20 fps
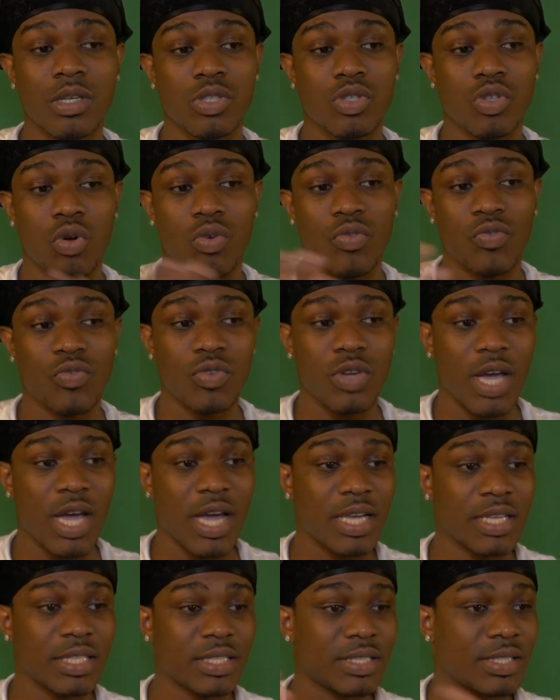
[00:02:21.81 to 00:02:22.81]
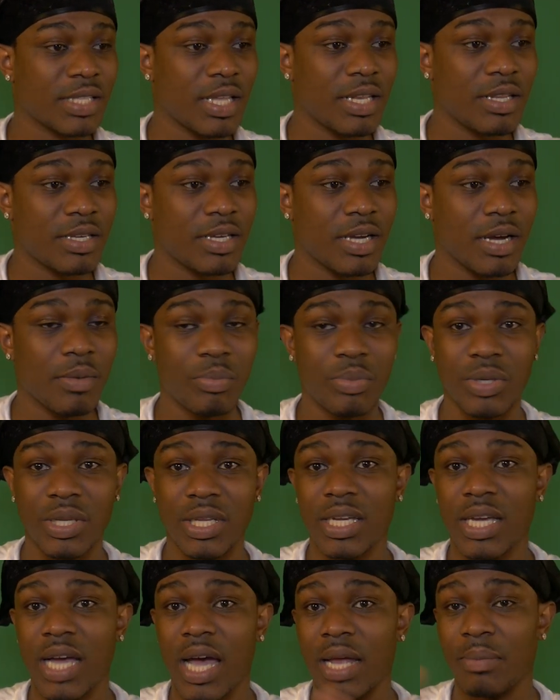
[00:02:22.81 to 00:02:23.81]
So if you guys, any company
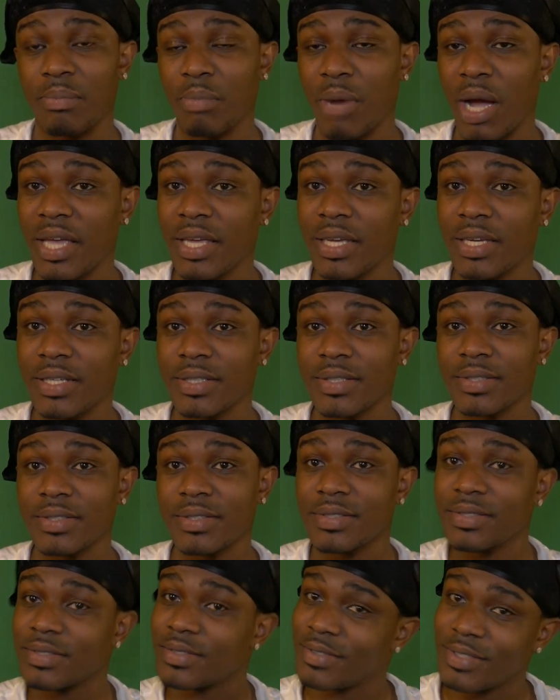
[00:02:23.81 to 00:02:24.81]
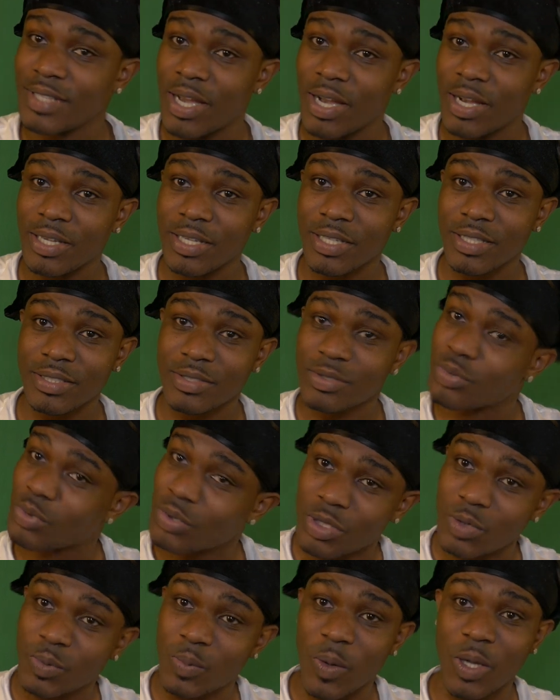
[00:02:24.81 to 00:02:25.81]
got a mic, y'all guys
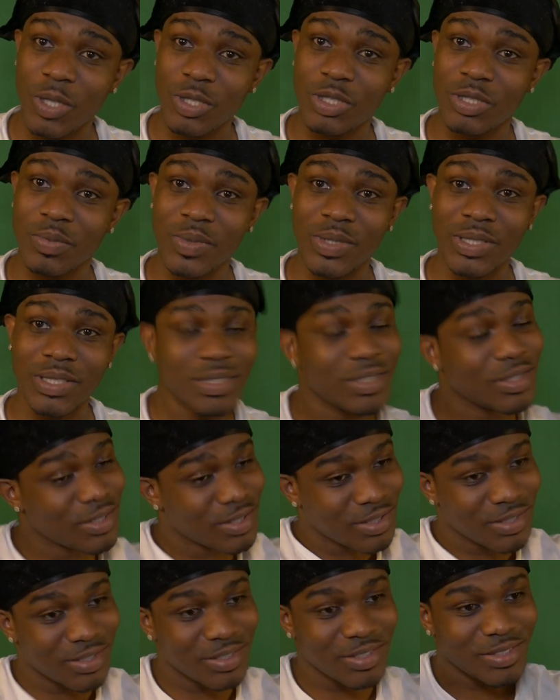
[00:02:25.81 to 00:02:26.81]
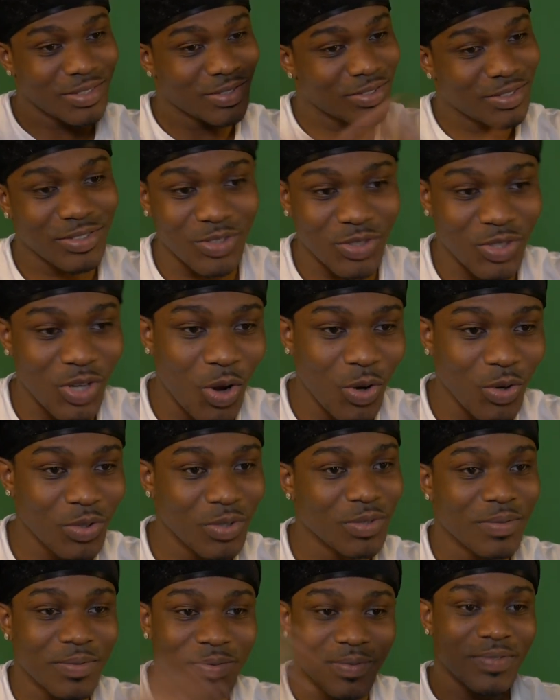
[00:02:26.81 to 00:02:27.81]
wanna sponsor me, you know,
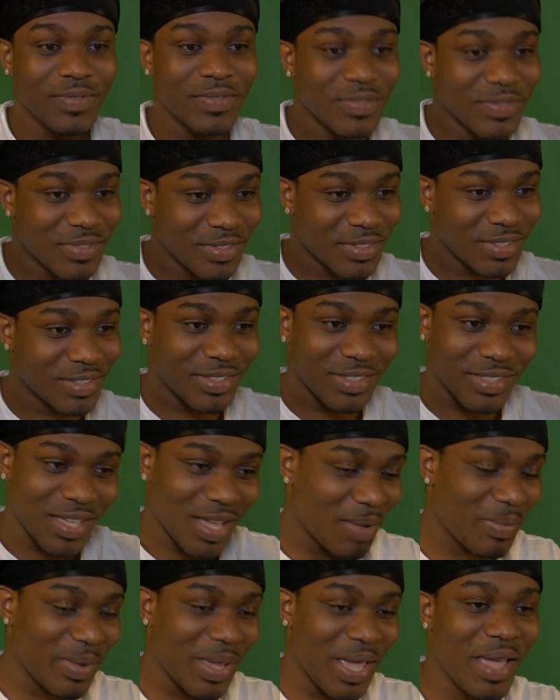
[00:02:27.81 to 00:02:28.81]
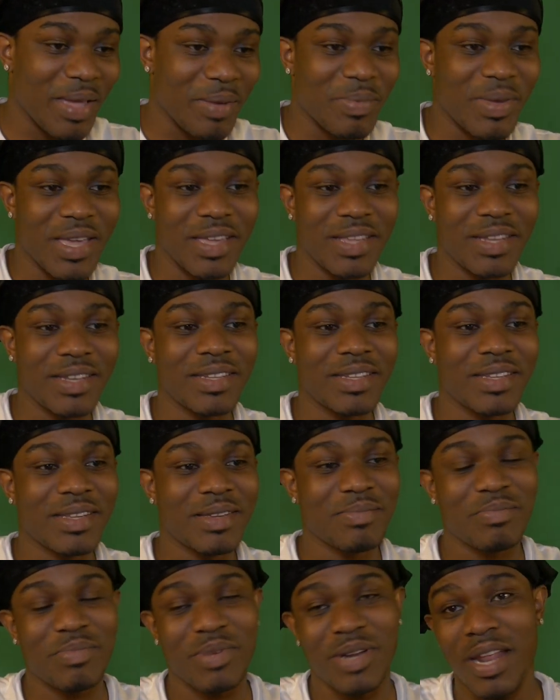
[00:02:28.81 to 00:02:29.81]
I'm here, man.
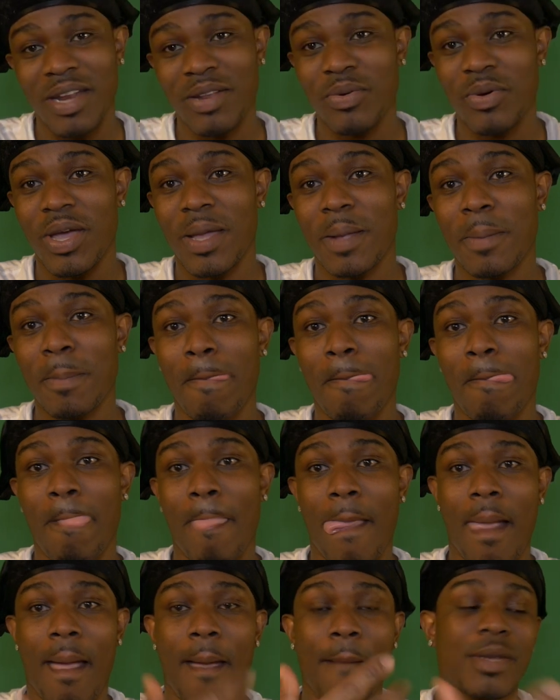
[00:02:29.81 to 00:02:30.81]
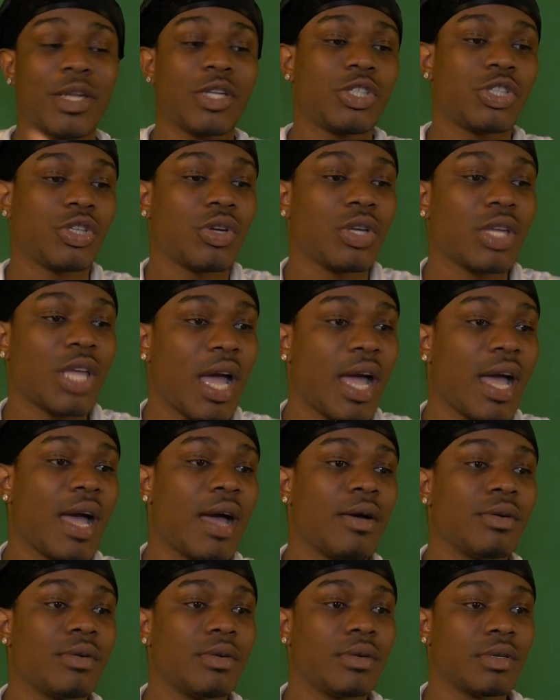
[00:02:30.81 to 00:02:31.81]
But anyway, I'm gonna show y'all
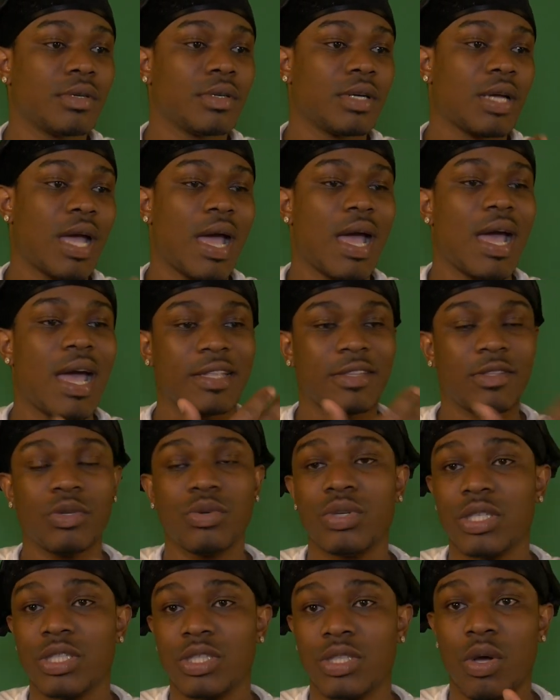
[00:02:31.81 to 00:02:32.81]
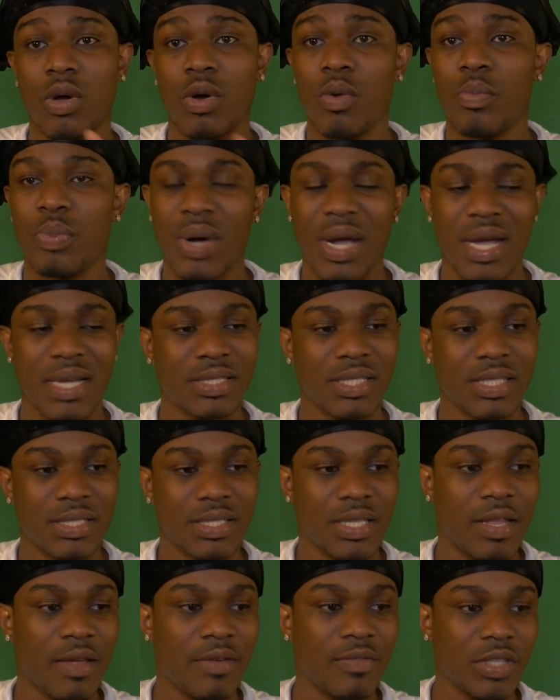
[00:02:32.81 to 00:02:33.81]
how how I do this, the whole process
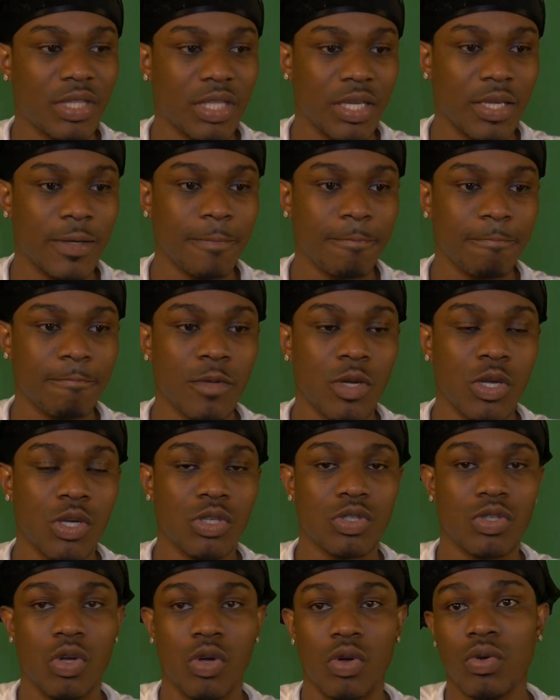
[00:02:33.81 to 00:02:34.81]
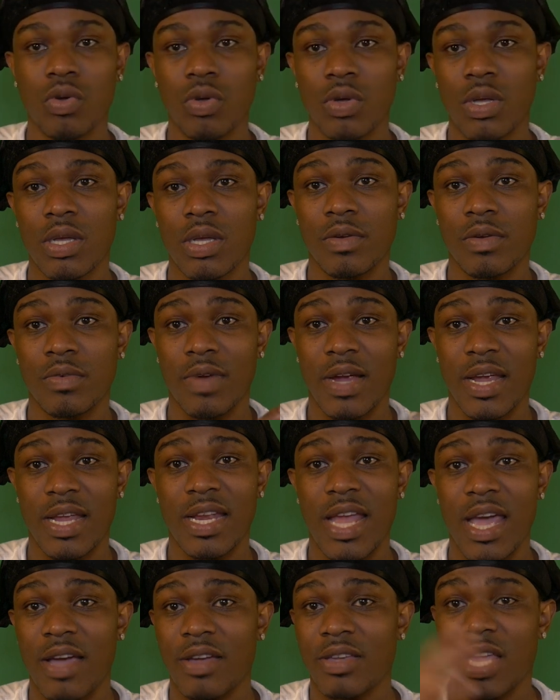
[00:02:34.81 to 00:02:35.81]
and everything. So right
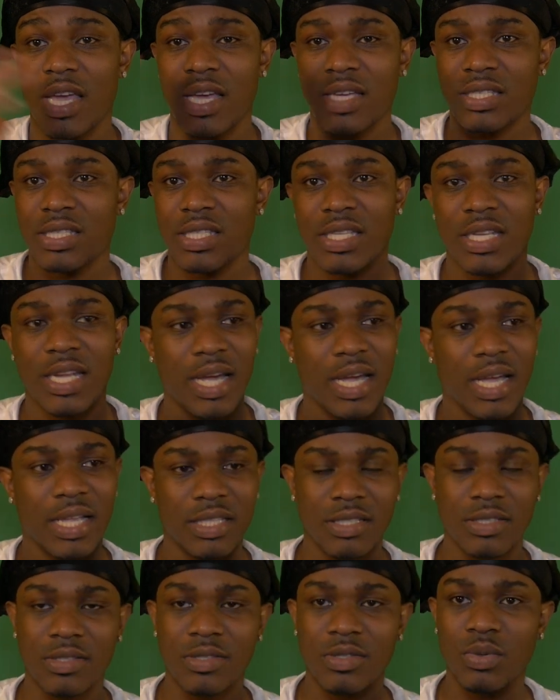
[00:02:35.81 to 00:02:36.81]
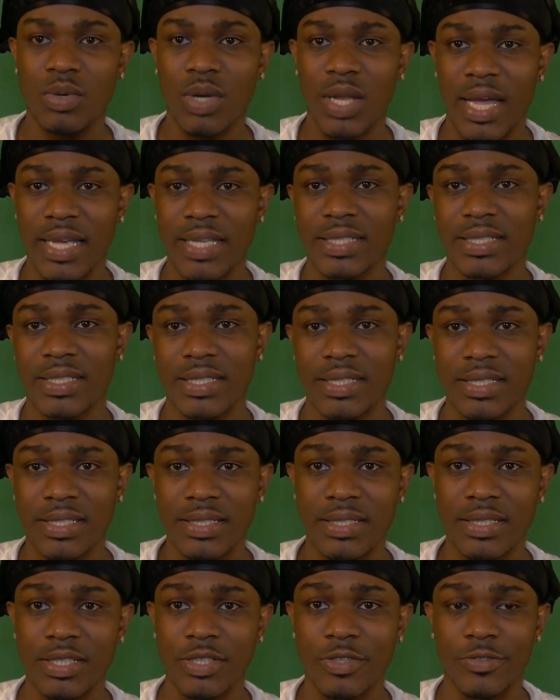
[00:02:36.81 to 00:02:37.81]
now, y'all seen I got the two lights and the,
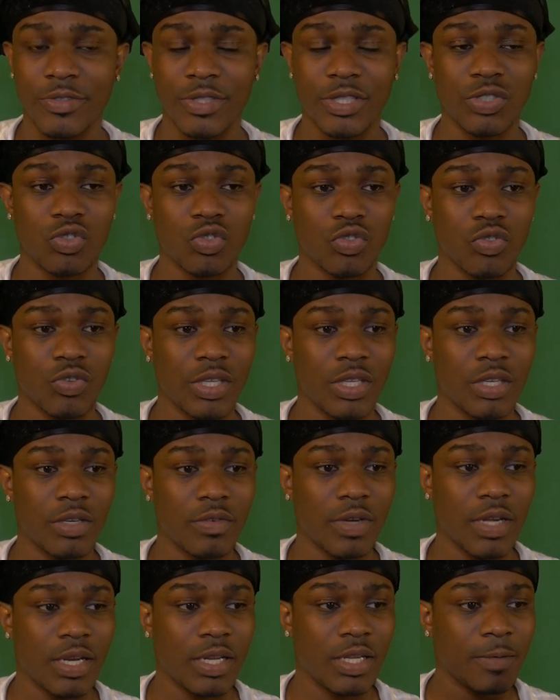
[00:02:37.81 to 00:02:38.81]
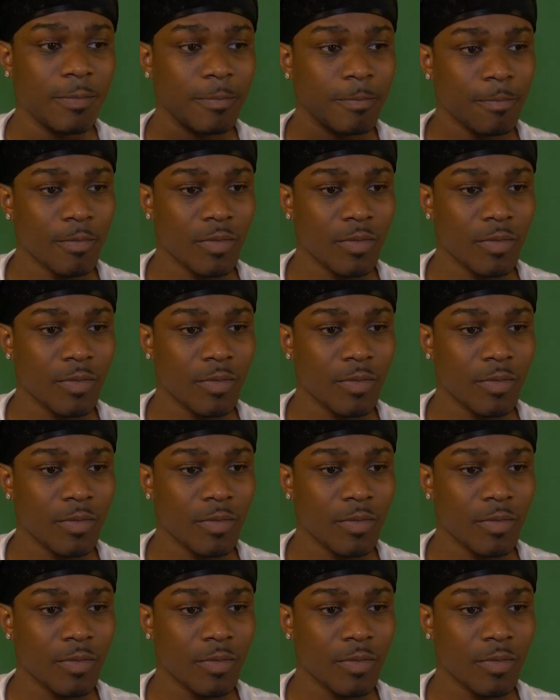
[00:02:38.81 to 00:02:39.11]
the green screen already.